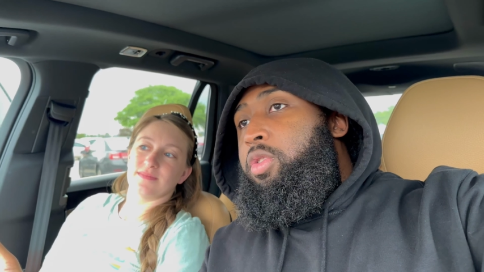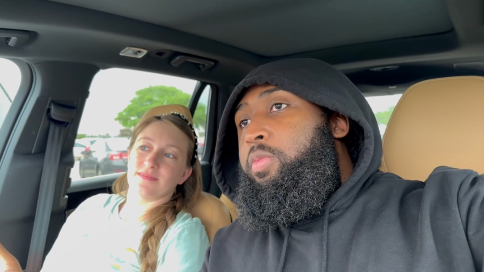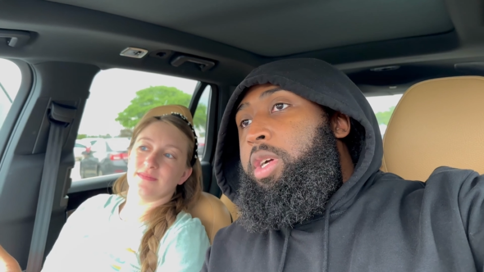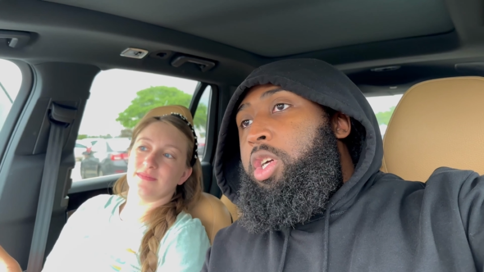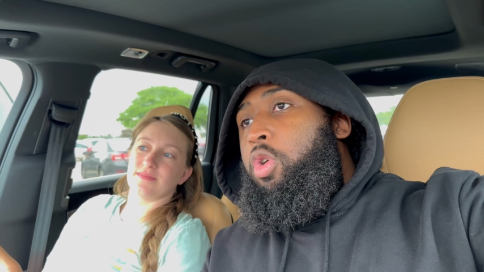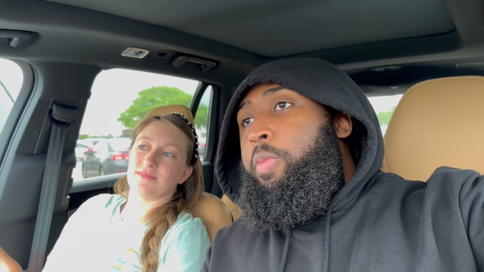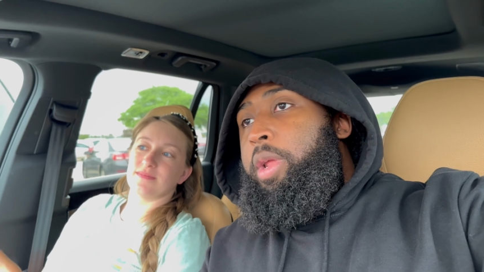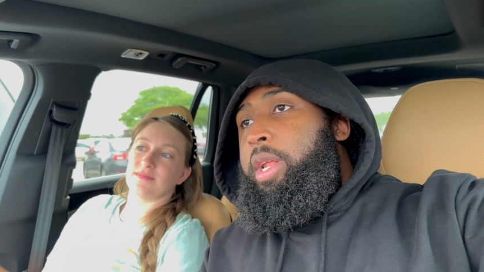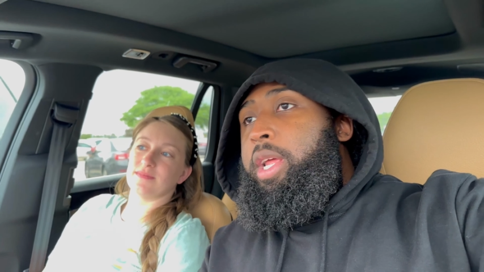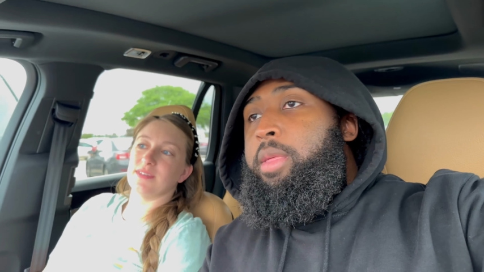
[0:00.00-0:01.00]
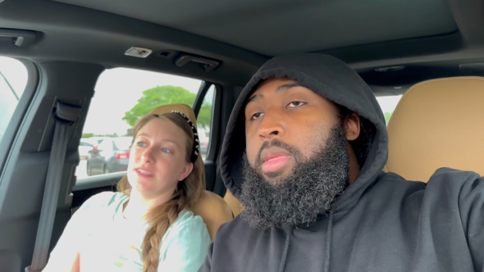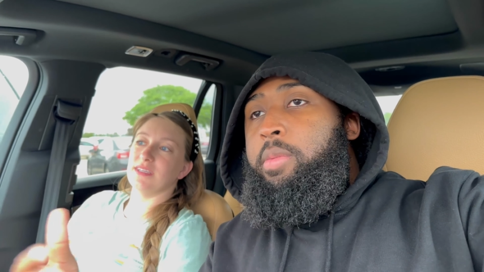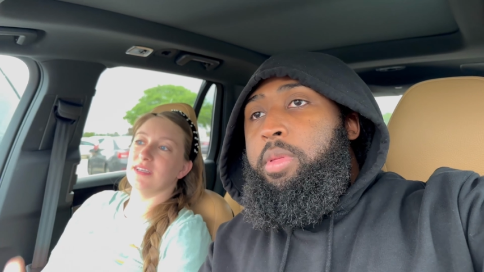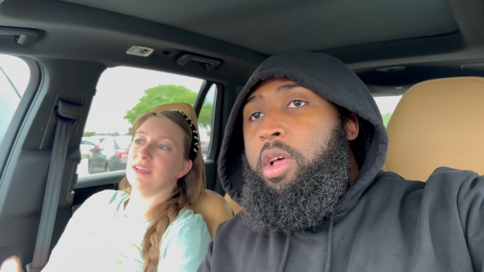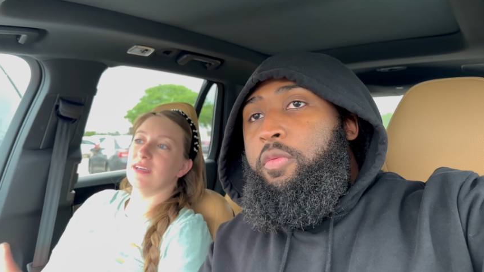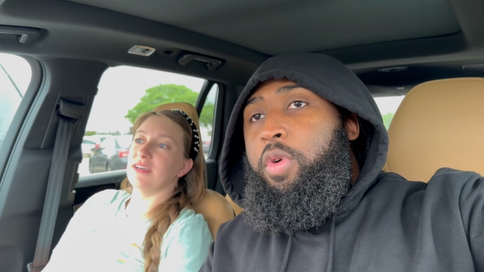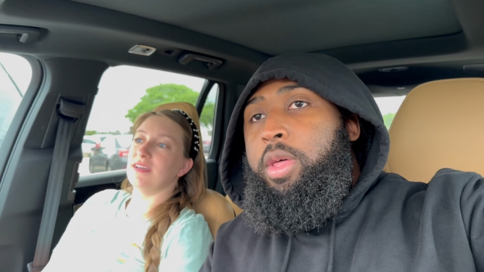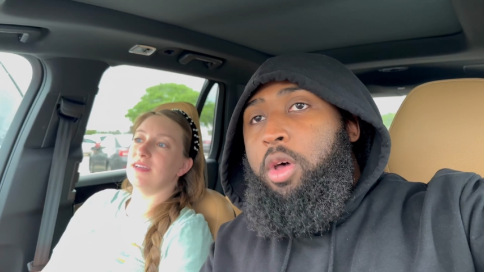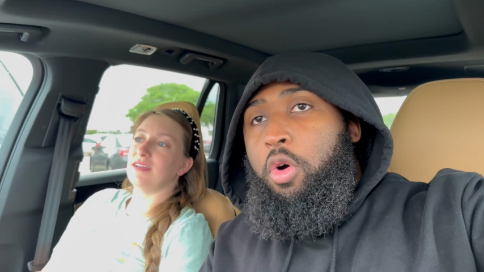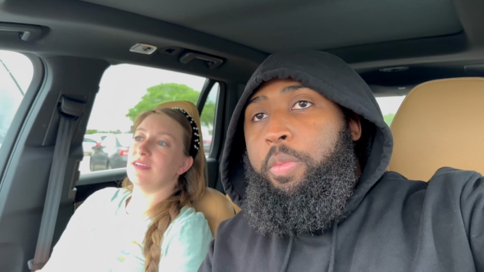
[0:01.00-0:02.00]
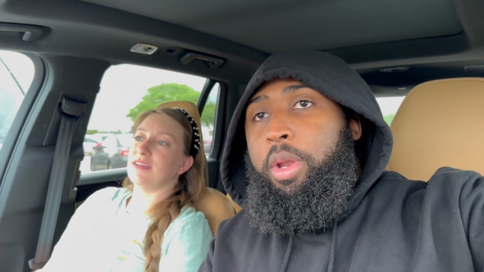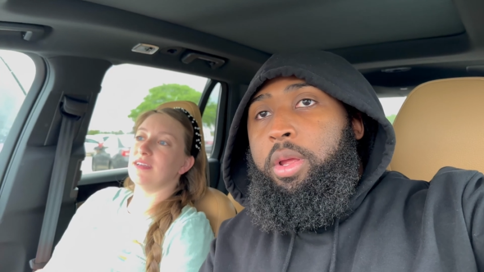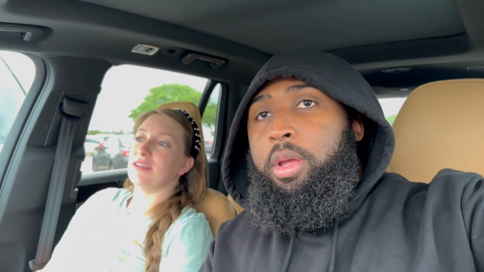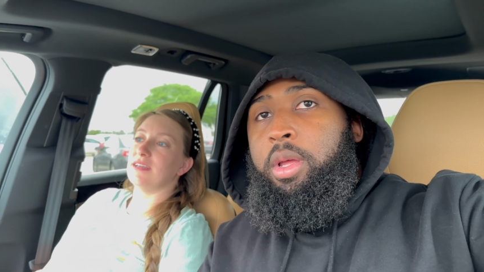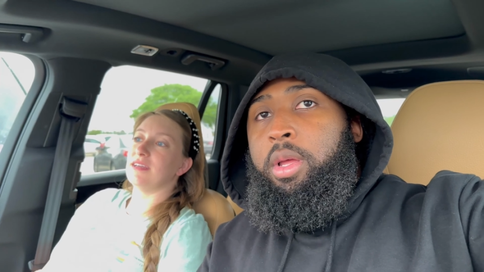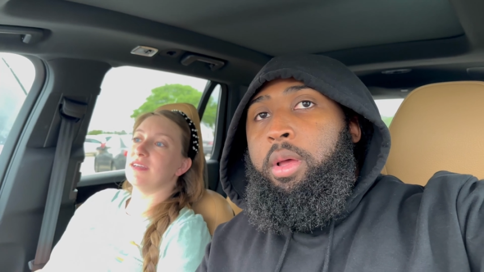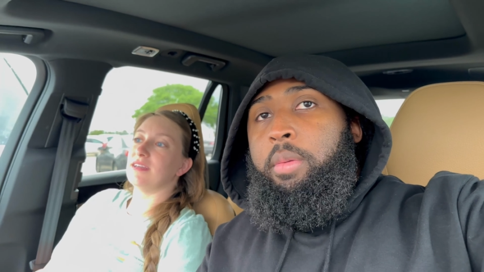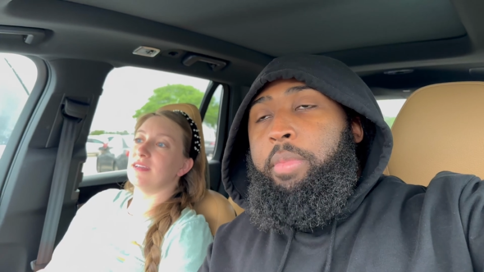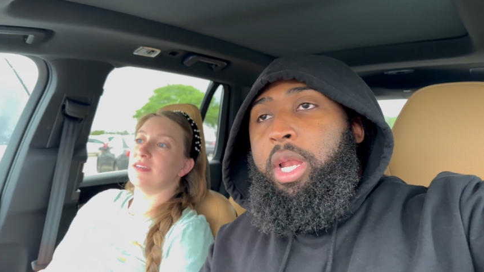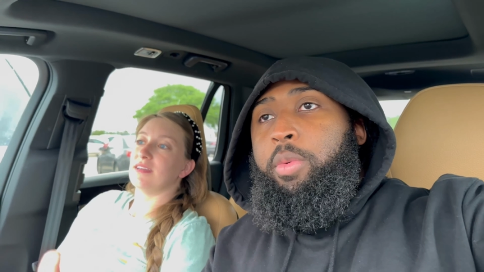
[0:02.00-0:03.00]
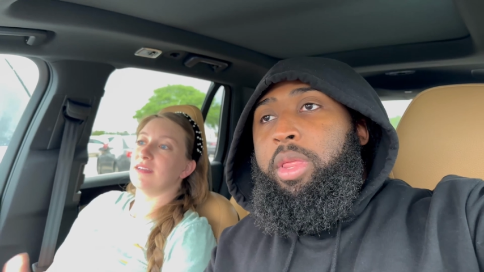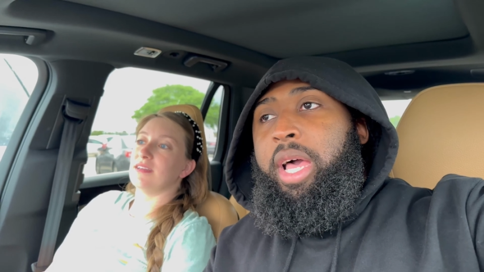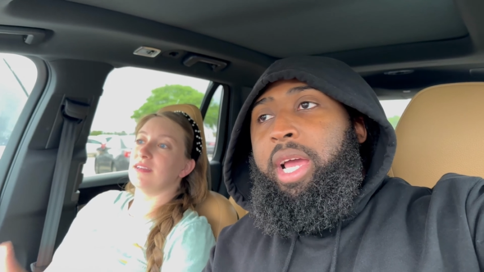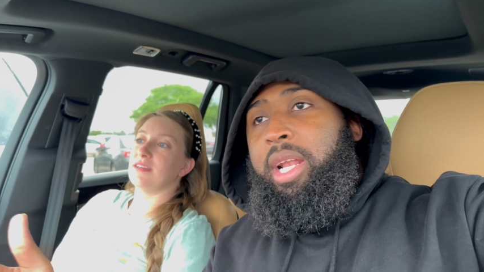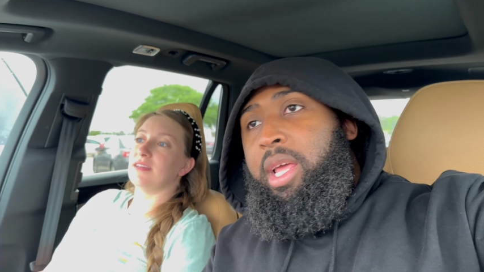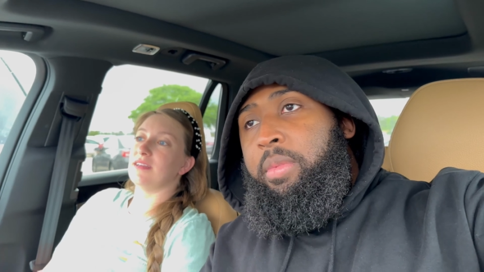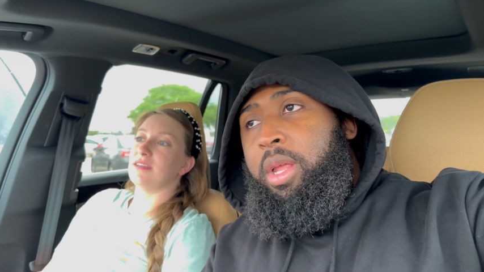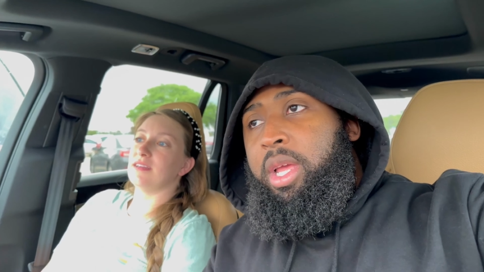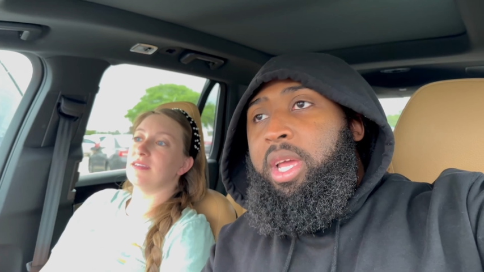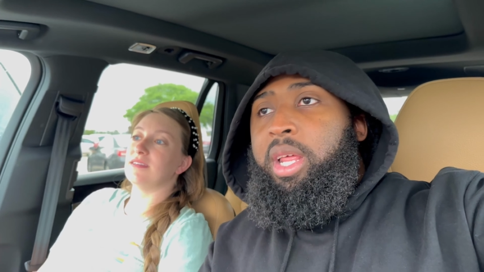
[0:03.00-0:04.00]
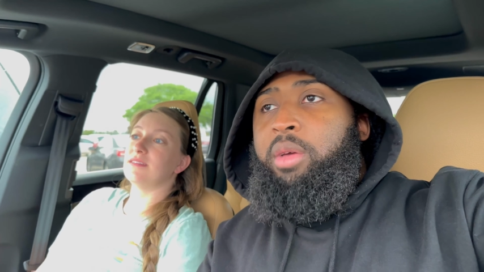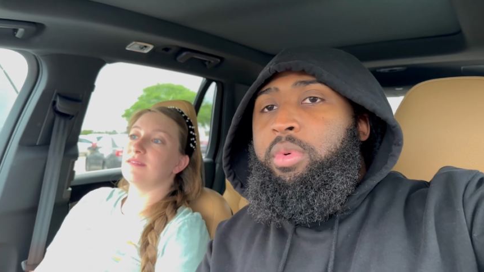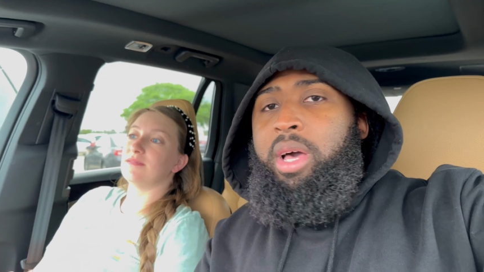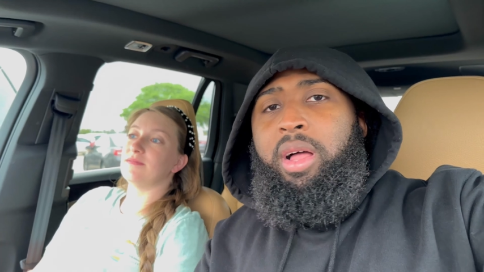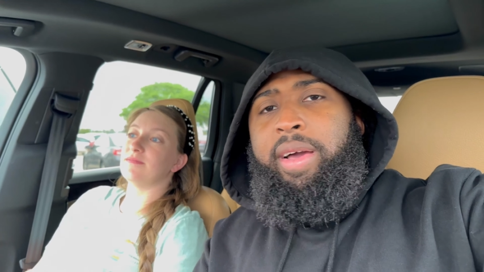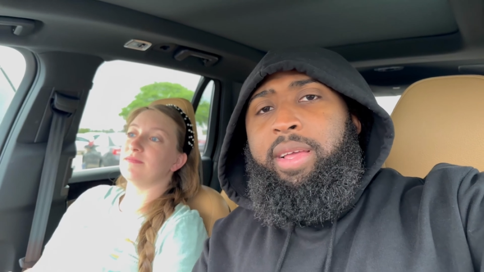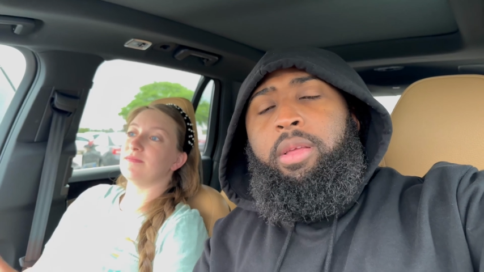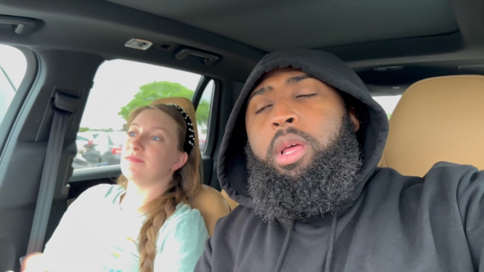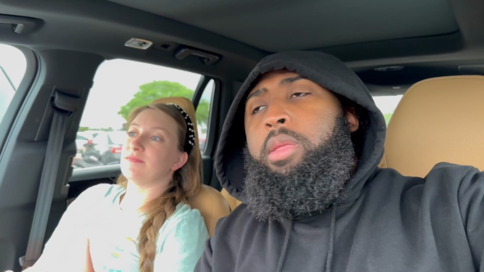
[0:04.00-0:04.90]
Speaker 1: too much open. And then some yeah. stuff was opening, but it was, like, limited and it was all, like...